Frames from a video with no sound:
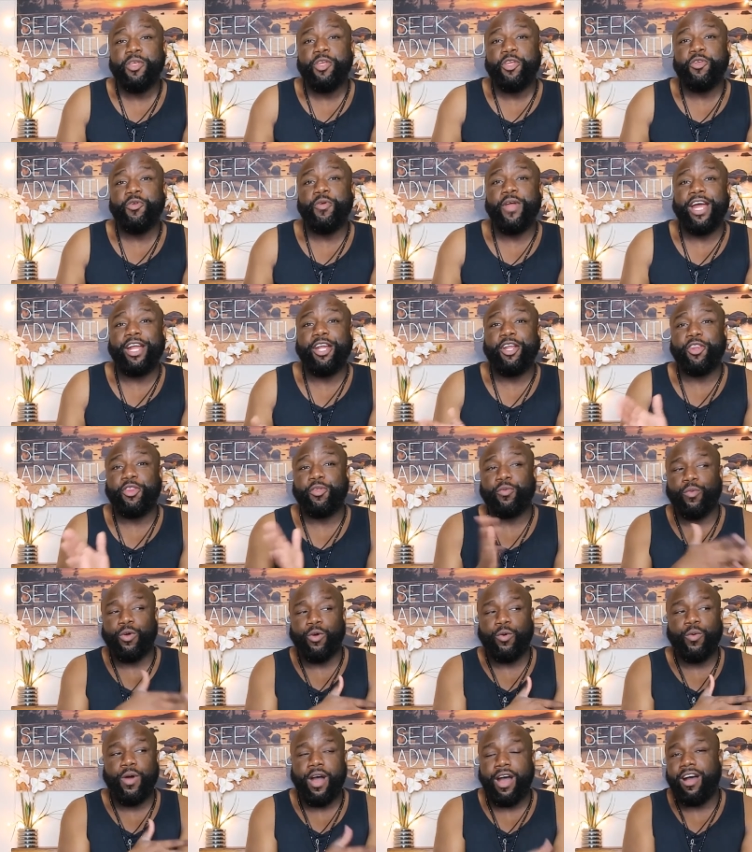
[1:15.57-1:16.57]
you kind of
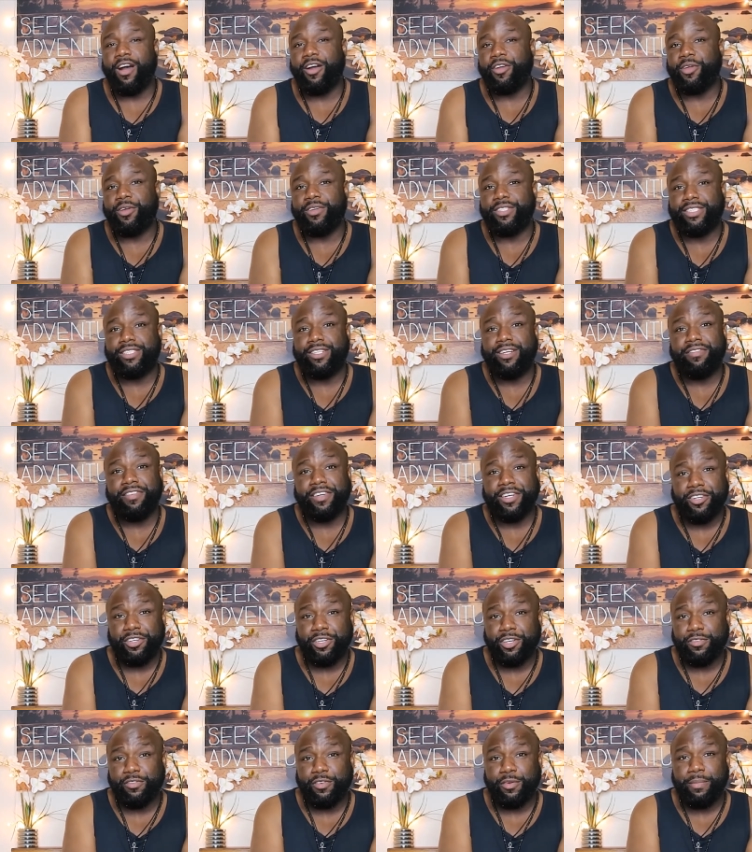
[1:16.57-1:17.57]
throw all your stuff in a
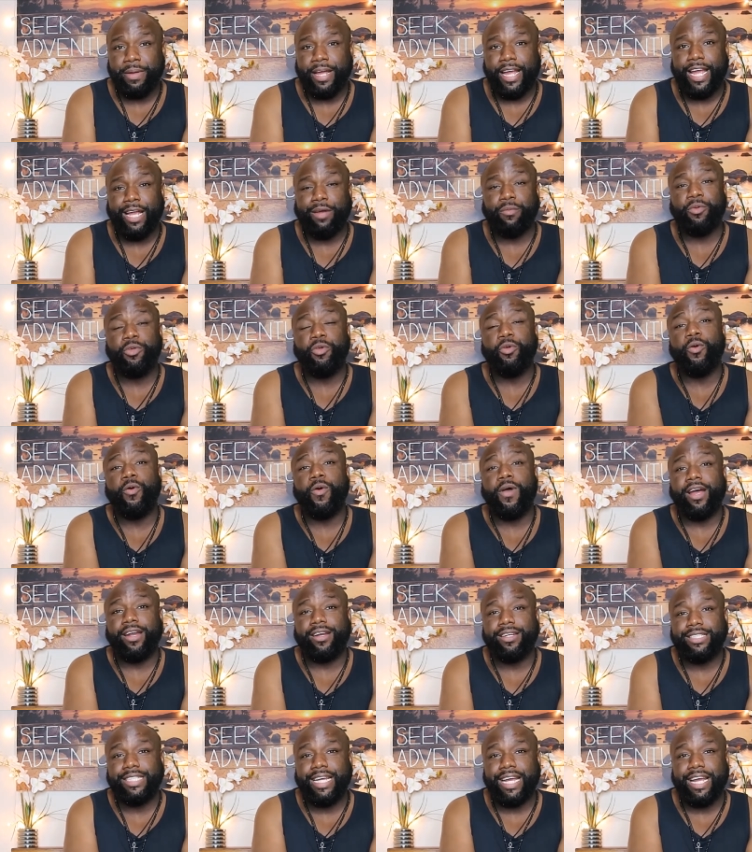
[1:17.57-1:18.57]
duffel bag when you go
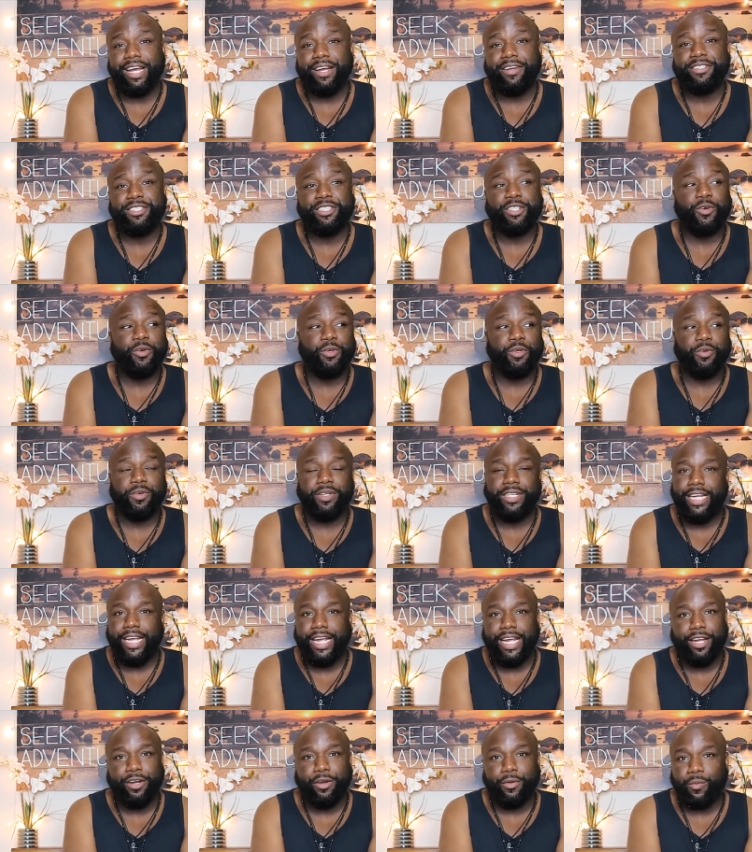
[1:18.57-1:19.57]
out of town so you're
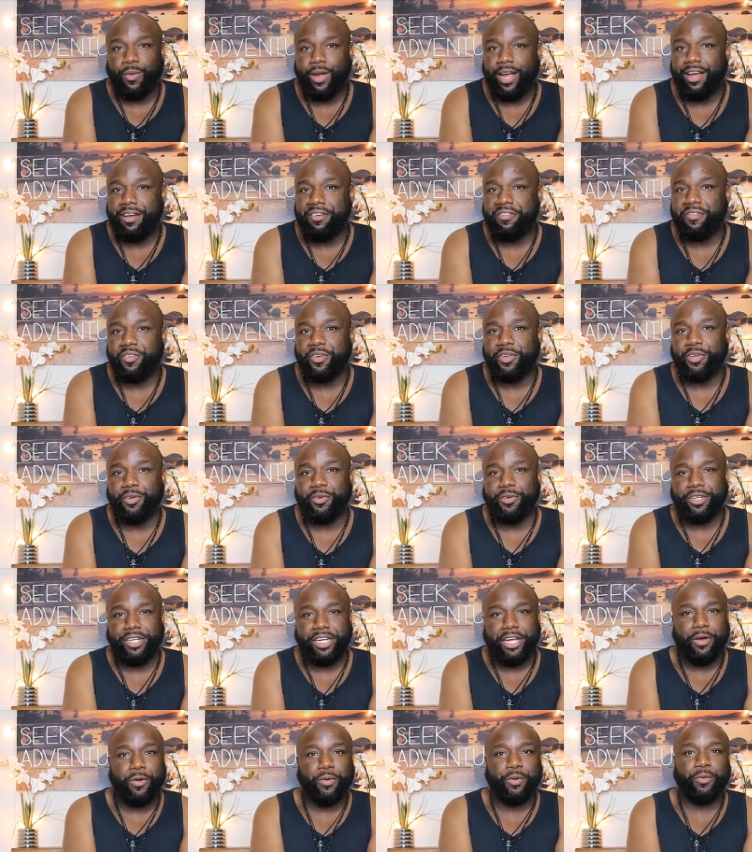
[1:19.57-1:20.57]
digging around for your
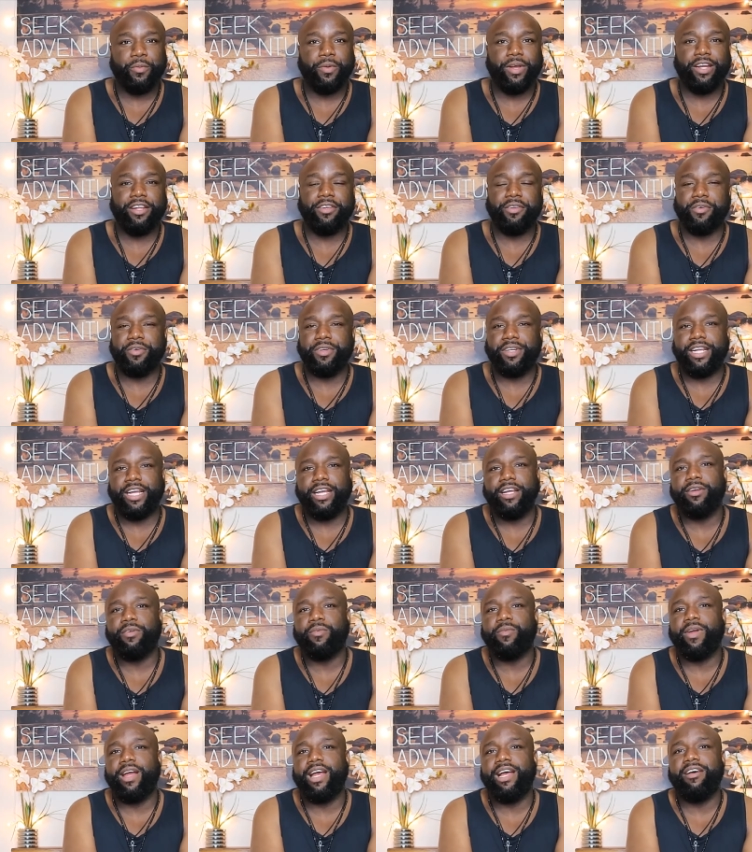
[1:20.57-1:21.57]
deodorant and you're digging
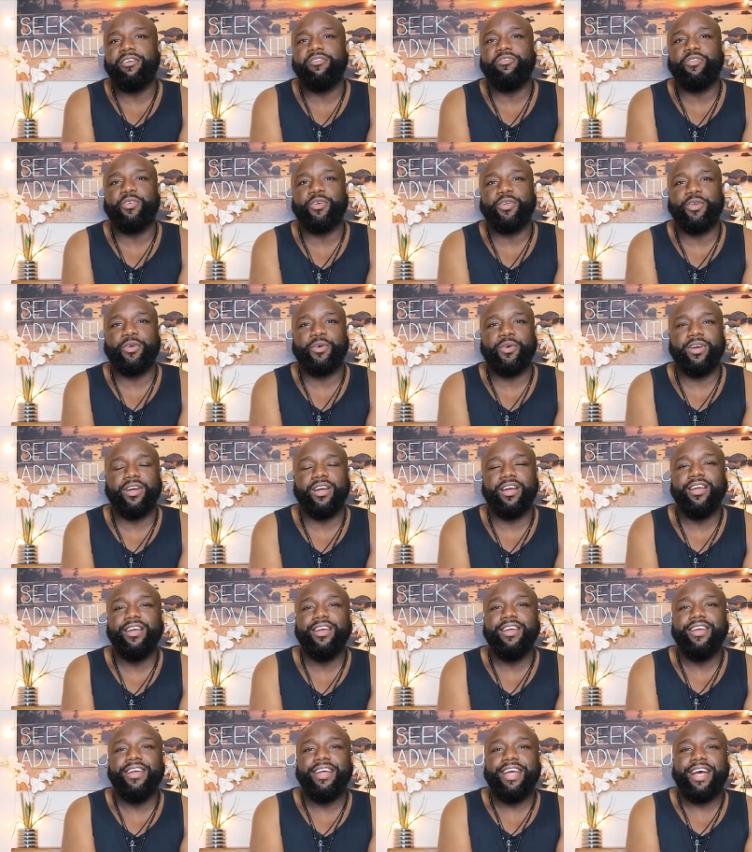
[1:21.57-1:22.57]
around for your
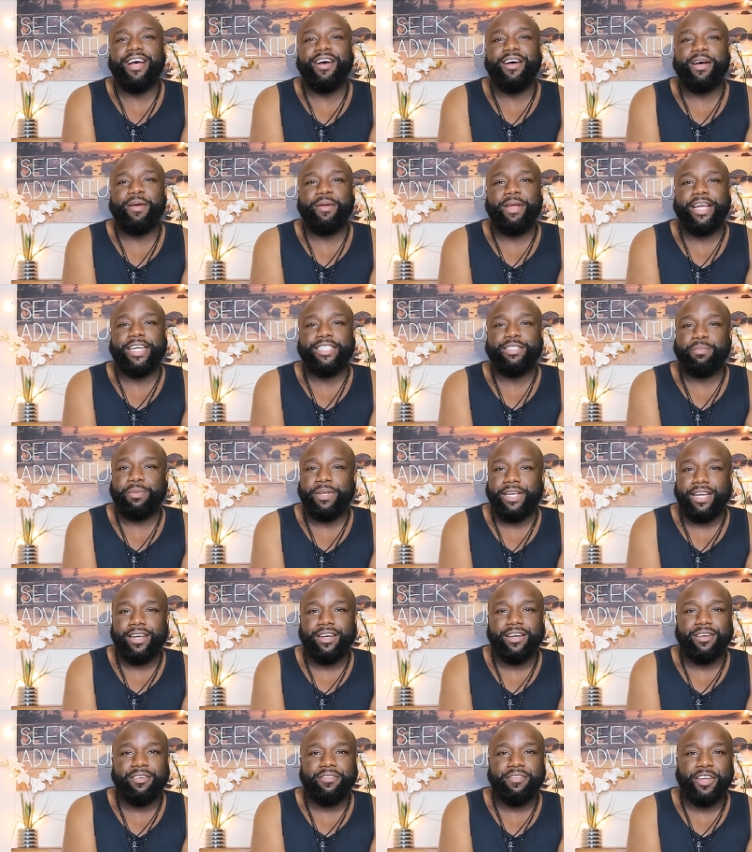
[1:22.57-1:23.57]
uh,
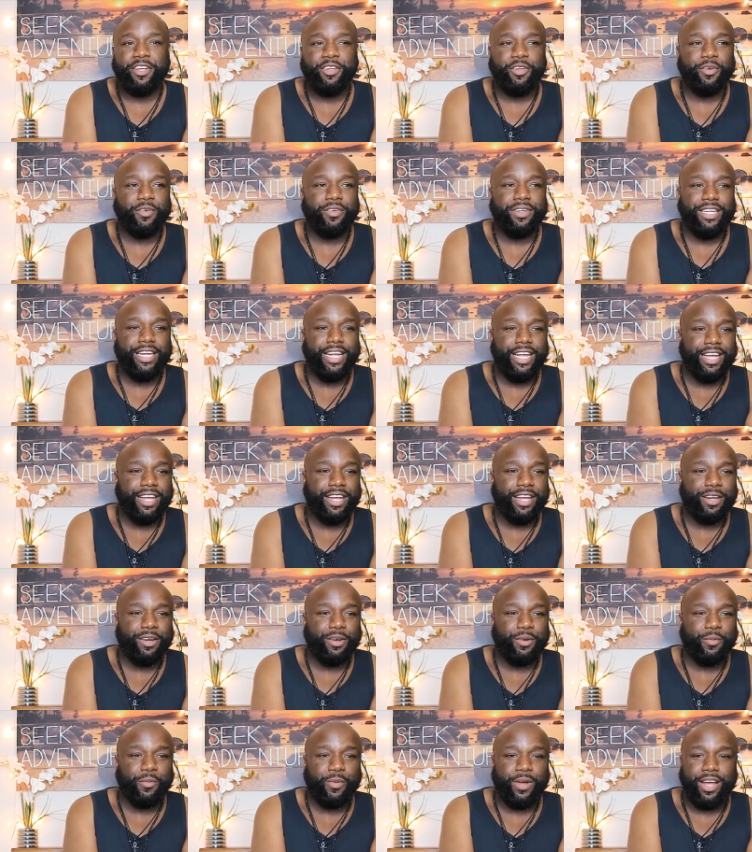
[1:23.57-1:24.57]
SPF and you're
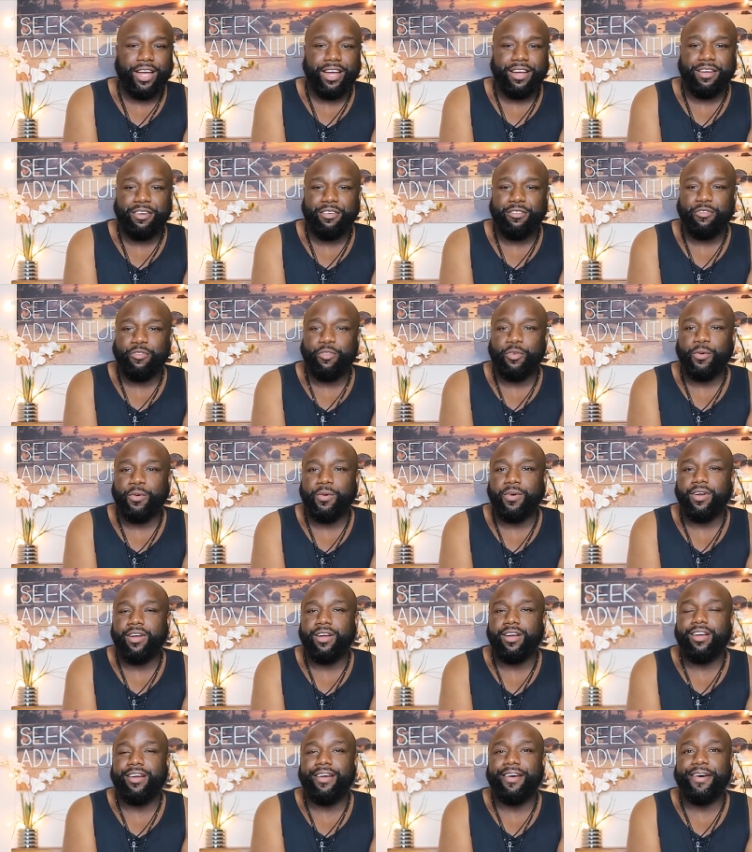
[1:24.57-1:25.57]
digging around
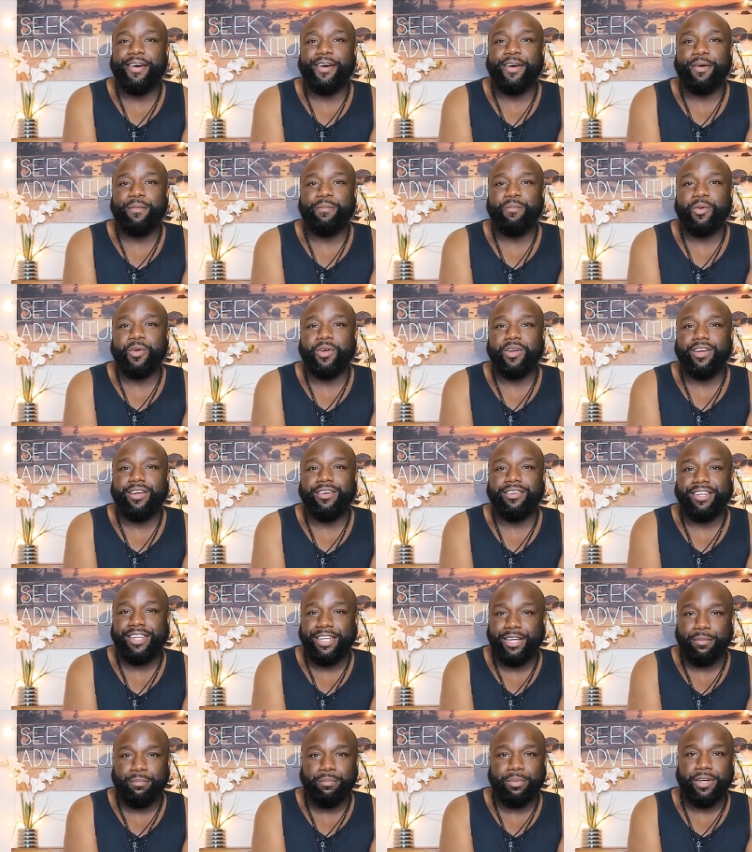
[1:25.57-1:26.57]
for um, your
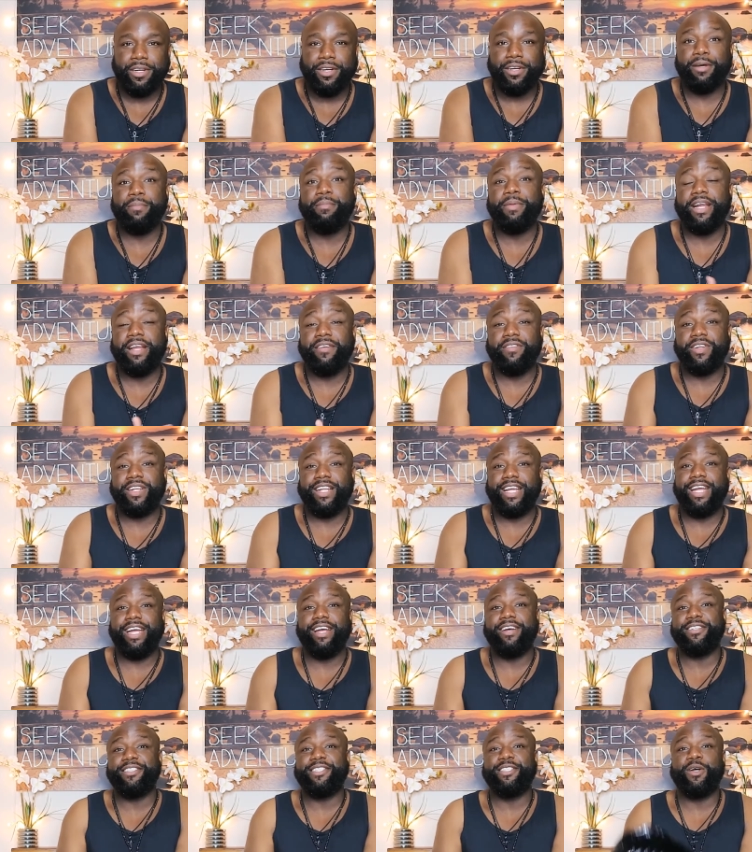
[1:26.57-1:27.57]
lip balm and
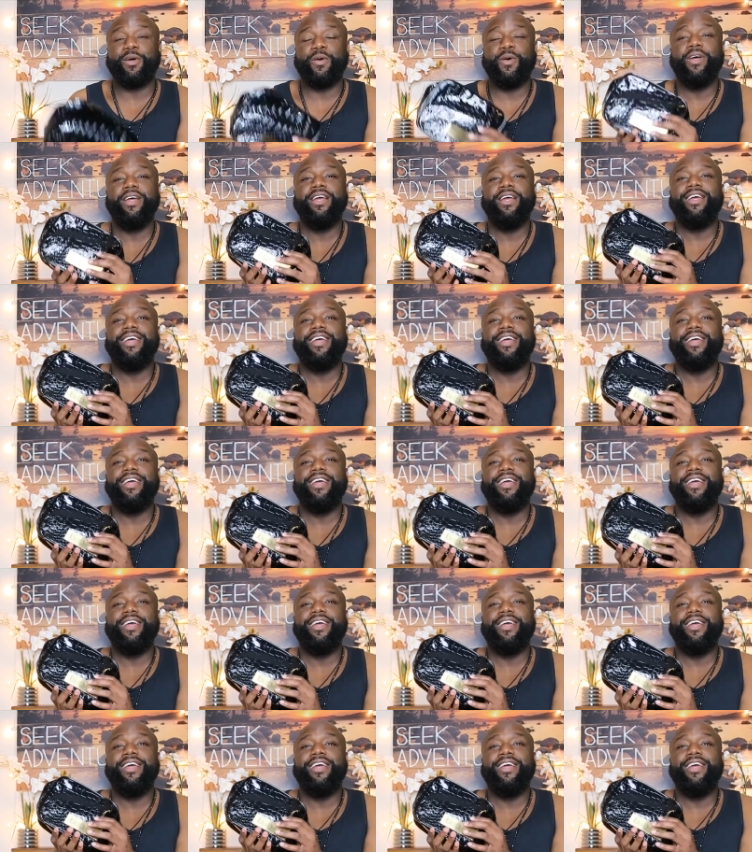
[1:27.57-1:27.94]
everything else so